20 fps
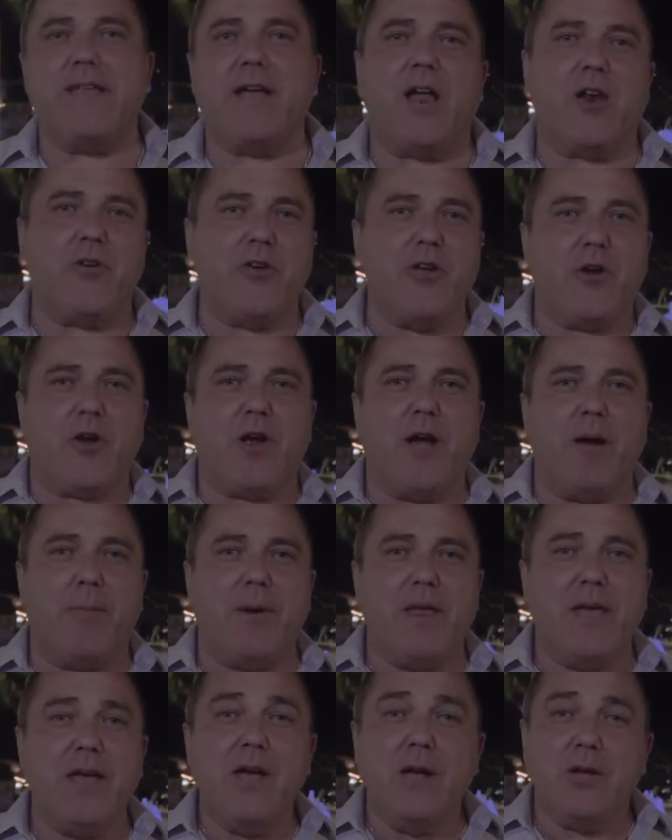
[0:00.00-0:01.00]
dollar a year
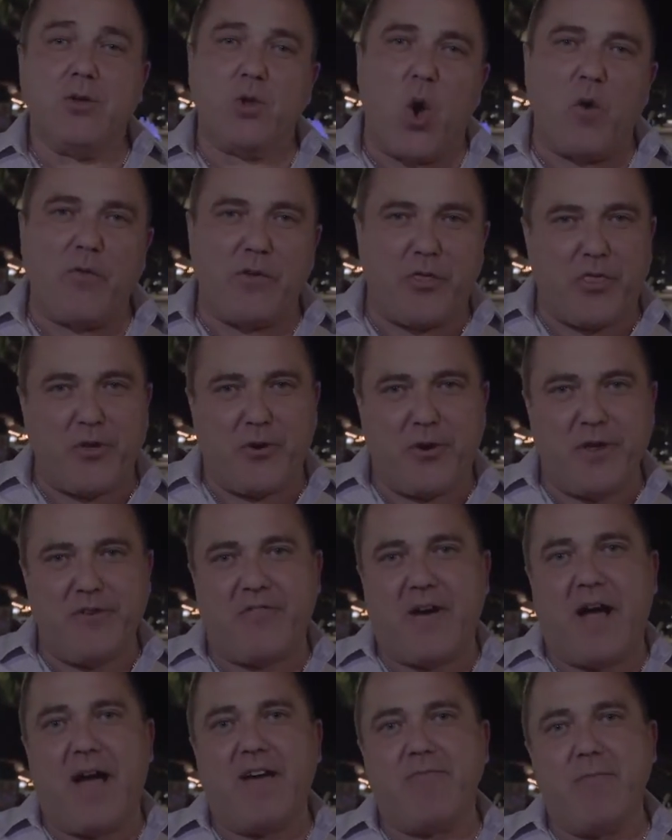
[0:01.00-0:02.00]
company to over
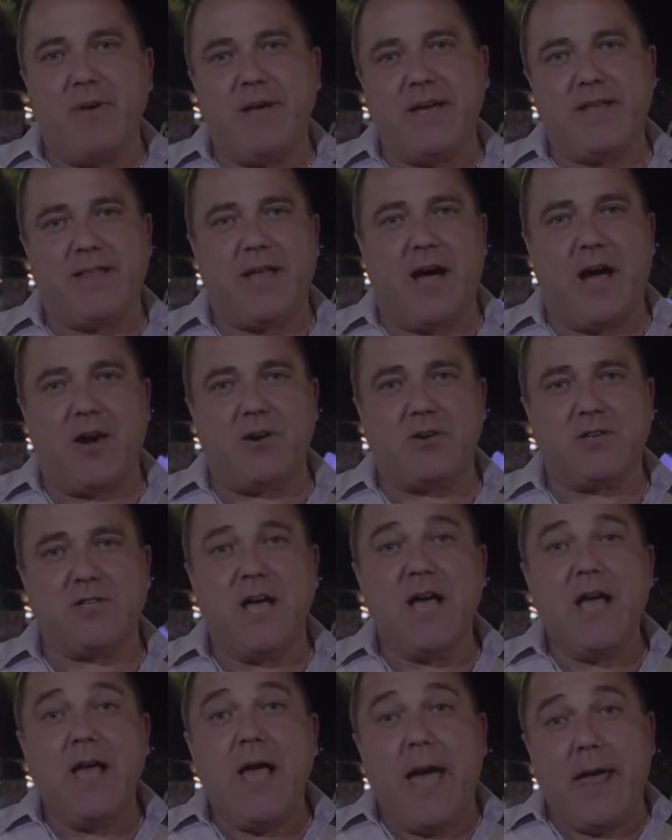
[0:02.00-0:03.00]
thirty-five million dollars.
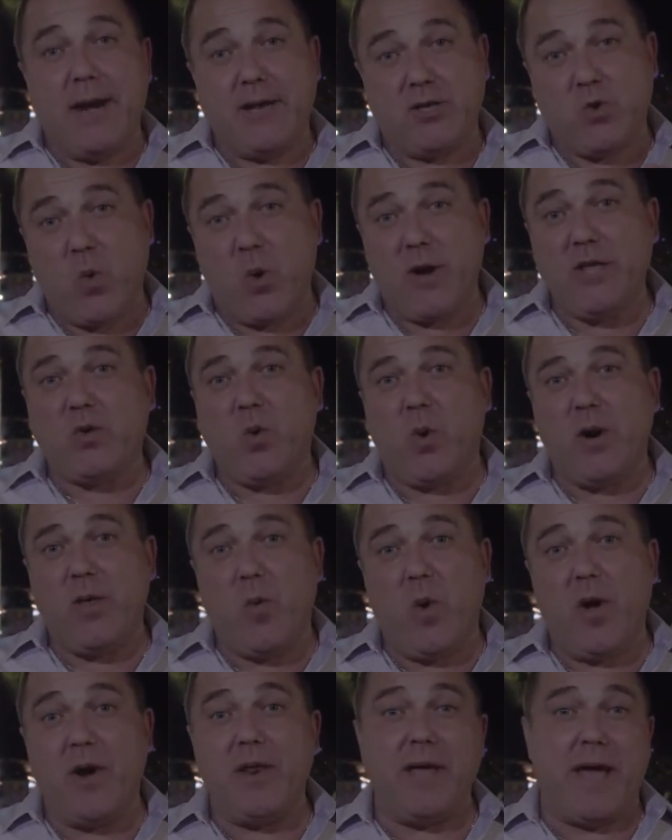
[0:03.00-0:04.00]
And in twenty
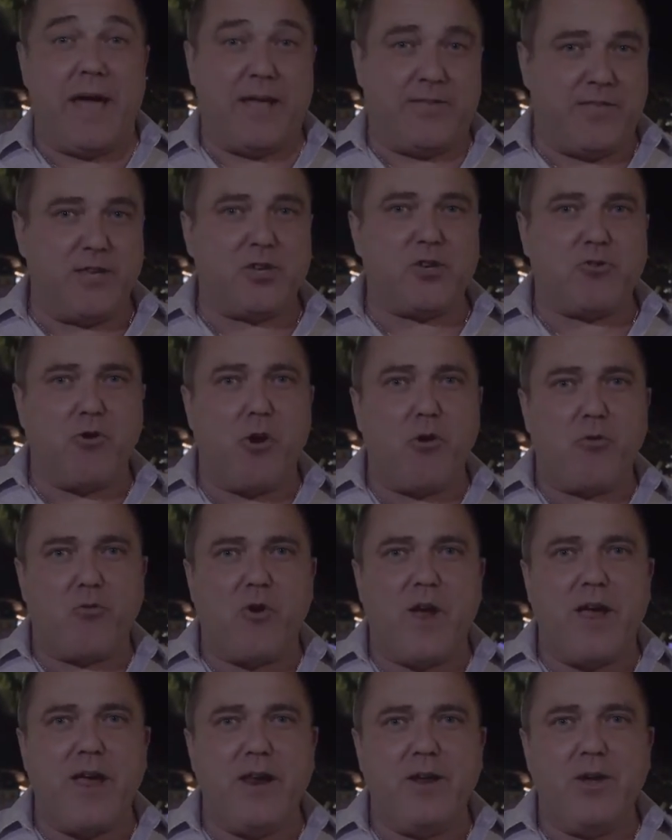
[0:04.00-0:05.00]
twenty-one, at this growth
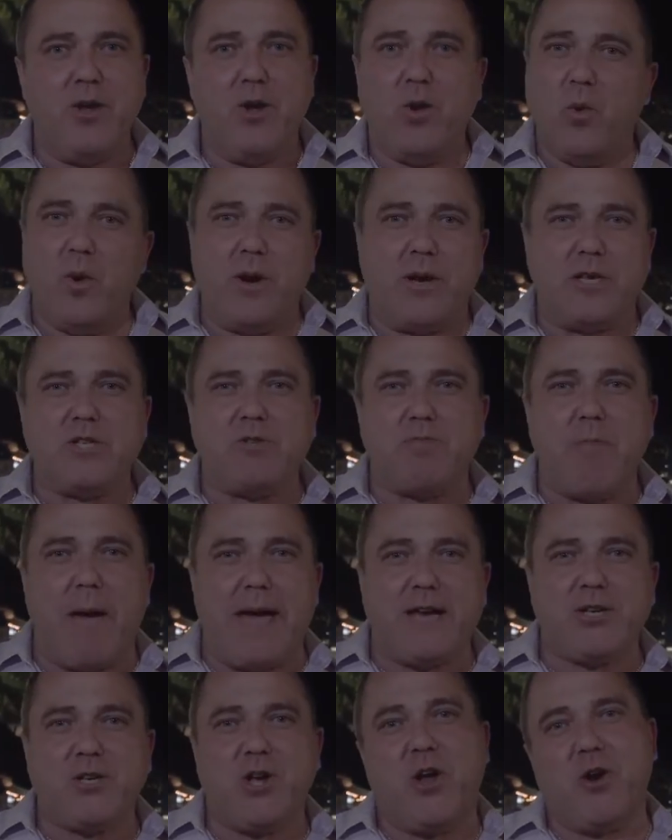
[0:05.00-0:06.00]
rate, we're gonna
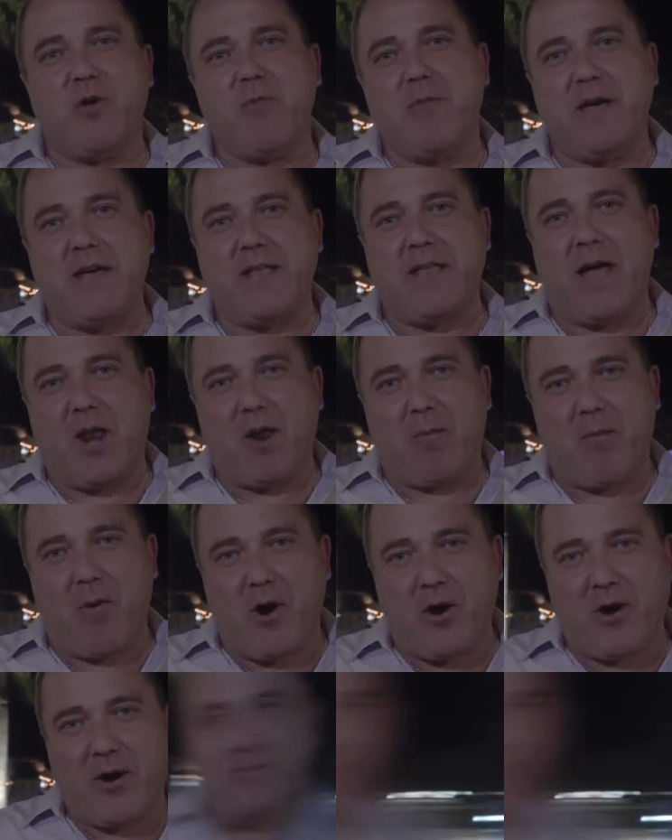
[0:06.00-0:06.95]
smash the one hundred million dollar mark.